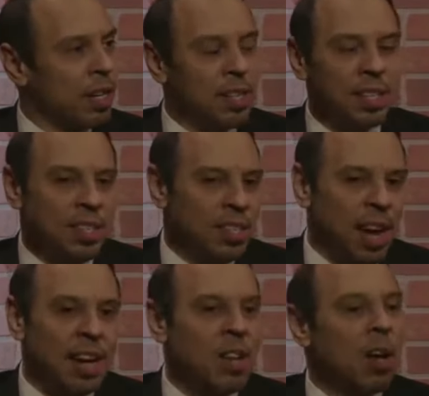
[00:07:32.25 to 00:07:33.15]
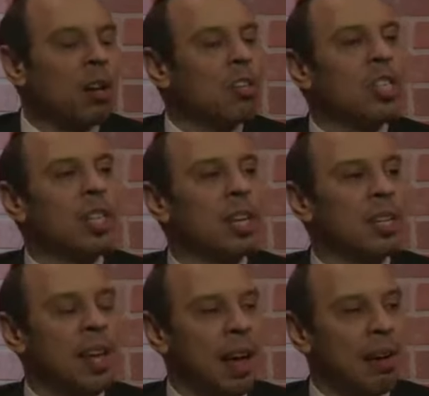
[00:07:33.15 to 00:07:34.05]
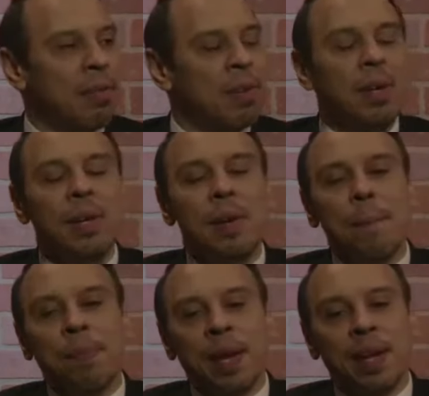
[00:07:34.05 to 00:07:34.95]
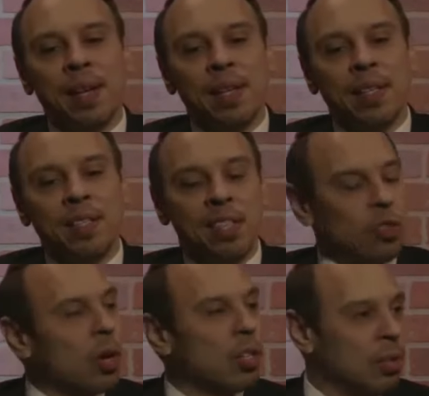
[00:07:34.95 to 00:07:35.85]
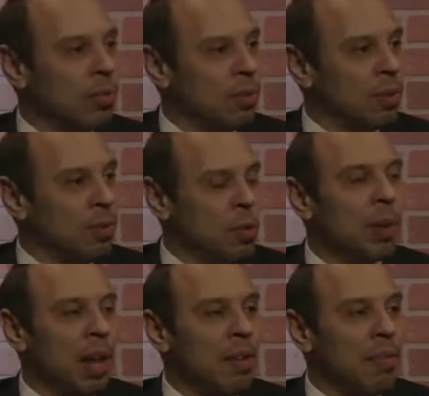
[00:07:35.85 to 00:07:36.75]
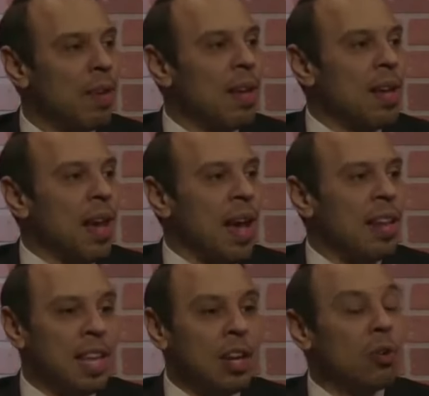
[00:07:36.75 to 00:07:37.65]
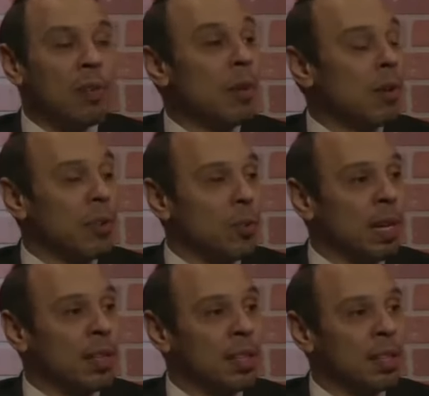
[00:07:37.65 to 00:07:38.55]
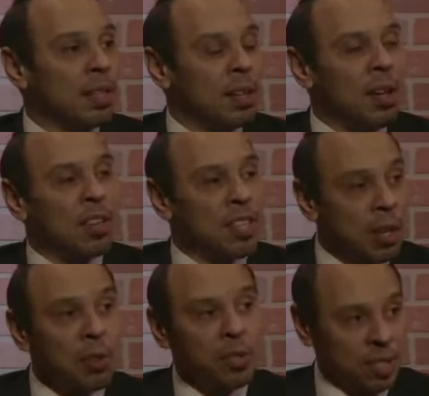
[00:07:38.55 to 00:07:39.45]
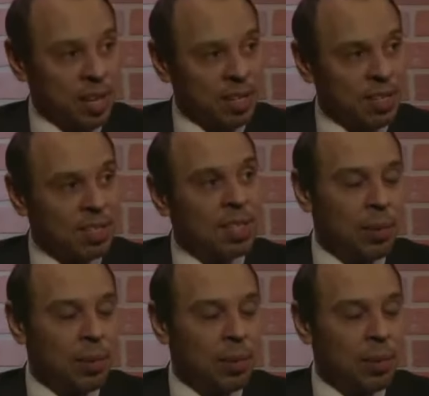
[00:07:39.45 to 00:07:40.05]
It's this ideology that they have that is destructive of human life. And they don't even want to respect the laws in other states.